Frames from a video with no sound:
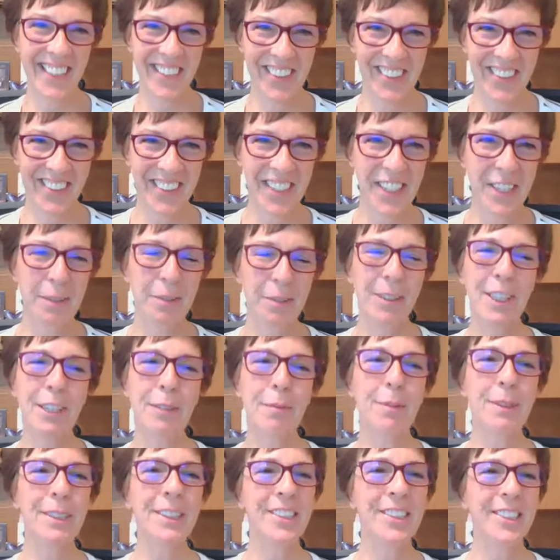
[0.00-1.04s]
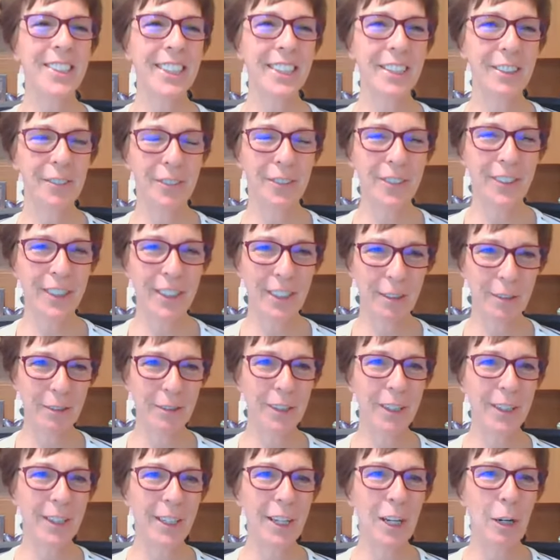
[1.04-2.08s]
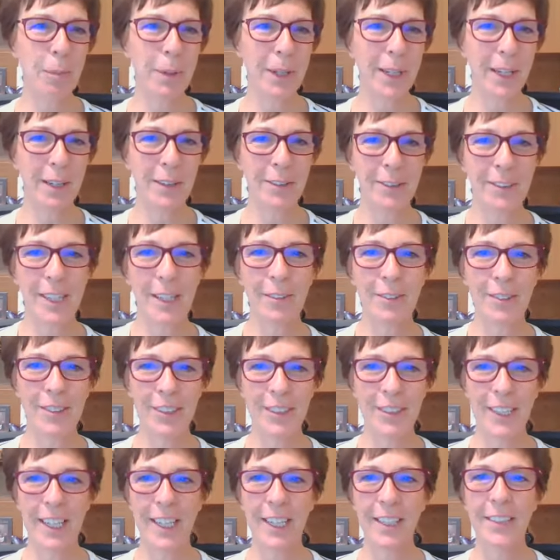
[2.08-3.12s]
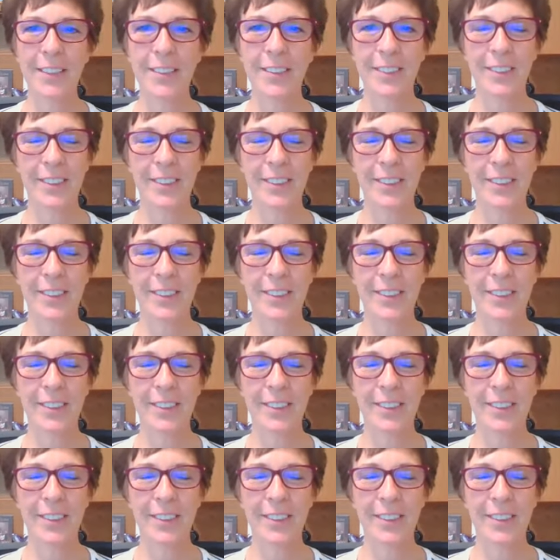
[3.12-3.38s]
you. We appreciate you for helping us out today.